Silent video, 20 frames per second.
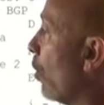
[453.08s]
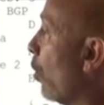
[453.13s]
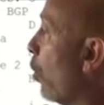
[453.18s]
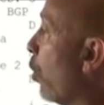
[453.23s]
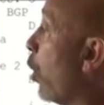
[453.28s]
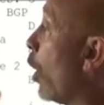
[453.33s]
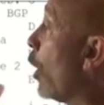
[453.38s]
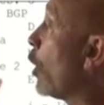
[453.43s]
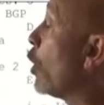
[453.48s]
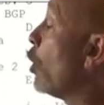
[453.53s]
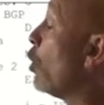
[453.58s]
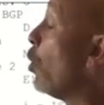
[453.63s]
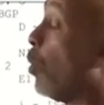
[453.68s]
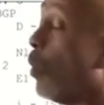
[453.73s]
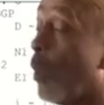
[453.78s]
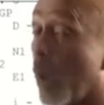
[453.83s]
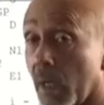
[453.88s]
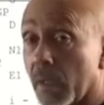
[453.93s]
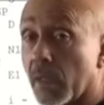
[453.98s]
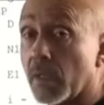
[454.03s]
where you
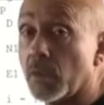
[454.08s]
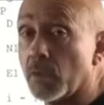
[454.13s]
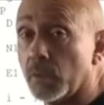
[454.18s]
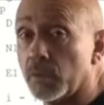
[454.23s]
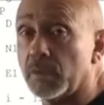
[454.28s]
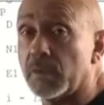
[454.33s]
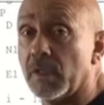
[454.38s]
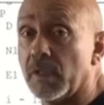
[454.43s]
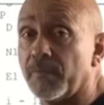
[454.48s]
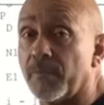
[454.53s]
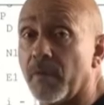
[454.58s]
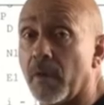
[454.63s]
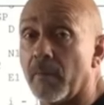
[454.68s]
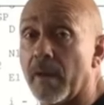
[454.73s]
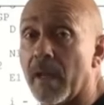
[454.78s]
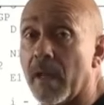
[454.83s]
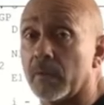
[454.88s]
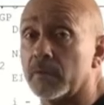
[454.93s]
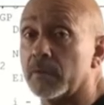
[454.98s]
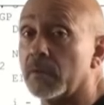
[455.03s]
want to use default
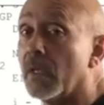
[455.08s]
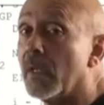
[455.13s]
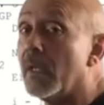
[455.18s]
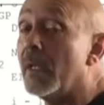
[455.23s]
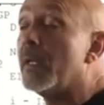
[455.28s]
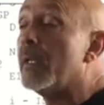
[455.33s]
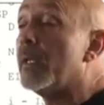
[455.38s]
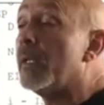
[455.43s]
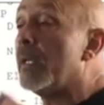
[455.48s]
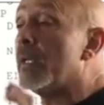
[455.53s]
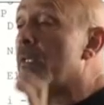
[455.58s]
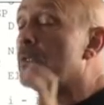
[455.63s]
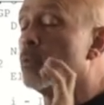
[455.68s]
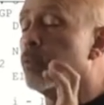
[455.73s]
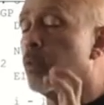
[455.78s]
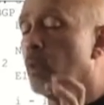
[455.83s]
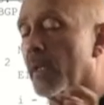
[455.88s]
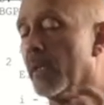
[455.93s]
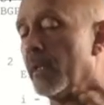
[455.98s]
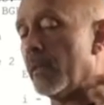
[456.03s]
routes is
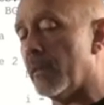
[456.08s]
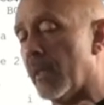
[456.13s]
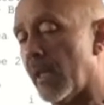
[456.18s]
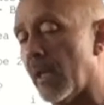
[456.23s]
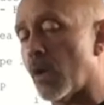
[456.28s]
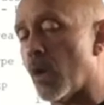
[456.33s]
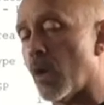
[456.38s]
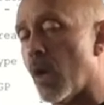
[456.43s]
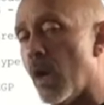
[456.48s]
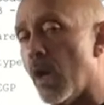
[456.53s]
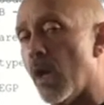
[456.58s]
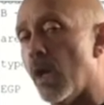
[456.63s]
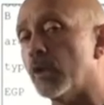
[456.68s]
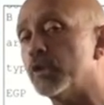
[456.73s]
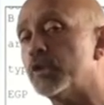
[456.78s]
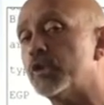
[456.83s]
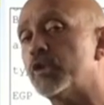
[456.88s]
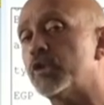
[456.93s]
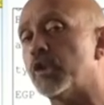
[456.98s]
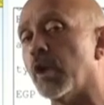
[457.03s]
what they call
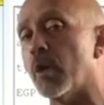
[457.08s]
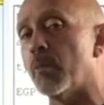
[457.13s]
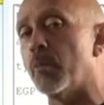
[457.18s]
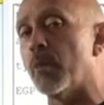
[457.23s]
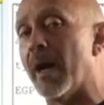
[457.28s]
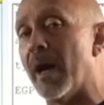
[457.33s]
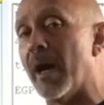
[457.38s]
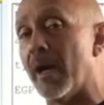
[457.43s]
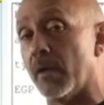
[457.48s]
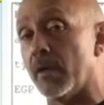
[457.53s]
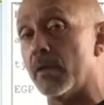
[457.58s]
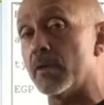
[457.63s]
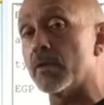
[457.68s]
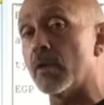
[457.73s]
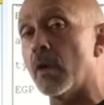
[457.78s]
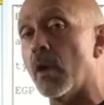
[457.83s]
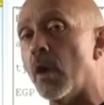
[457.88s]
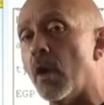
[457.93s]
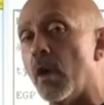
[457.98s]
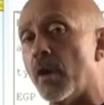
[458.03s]
stub routers,
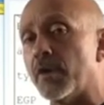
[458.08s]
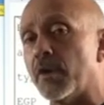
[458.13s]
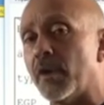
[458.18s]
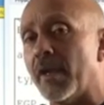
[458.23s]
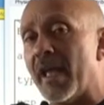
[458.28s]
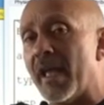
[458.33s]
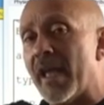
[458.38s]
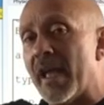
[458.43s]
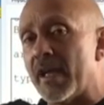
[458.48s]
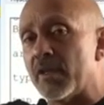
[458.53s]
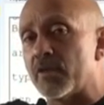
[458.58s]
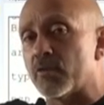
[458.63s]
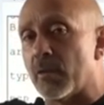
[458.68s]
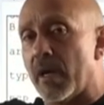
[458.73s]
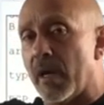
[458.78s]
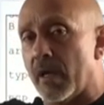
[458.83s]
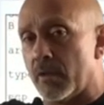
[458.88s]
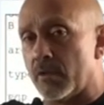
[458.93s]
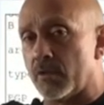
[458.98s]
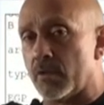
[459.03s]
on your edge
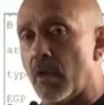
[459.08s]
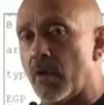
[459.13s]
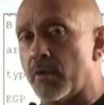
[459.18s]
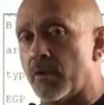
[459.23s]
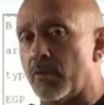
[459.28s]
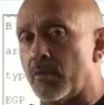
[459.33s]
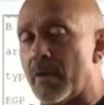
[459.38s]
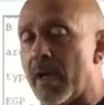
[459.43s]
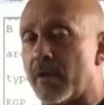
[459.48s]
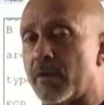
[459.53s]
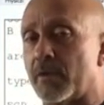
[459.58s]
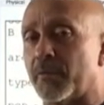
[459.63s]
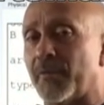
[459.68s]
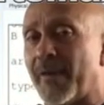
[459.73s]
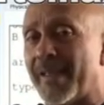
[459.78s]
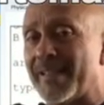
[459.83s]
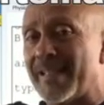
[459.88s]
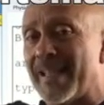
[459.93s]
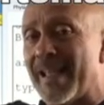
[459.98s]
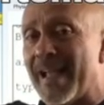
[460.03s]
routers, on your routers
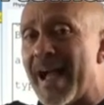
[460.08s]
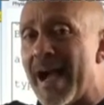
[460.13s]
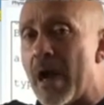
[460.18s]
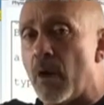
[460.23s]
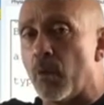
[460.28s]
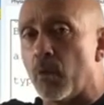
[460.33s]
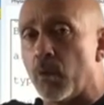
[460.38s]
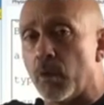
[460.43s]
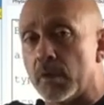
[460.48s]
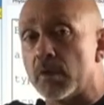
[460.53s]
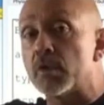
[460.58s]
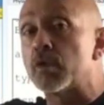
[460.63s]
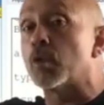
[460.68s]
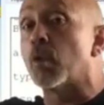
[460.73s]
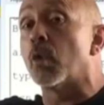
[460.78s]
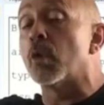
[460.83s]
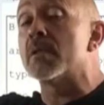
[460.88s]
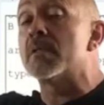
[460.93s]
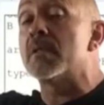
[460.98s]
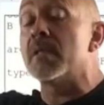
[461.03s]
facing outwards
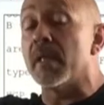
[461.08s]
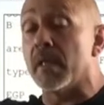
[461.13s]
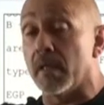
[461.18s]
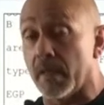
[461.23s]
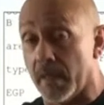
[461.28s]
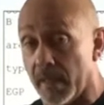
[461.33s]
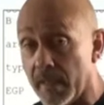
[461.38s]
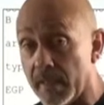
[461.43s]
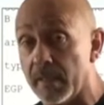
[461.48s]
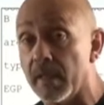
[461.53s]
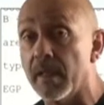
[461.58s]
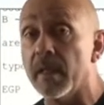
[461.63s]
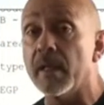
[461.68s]
towards the internet.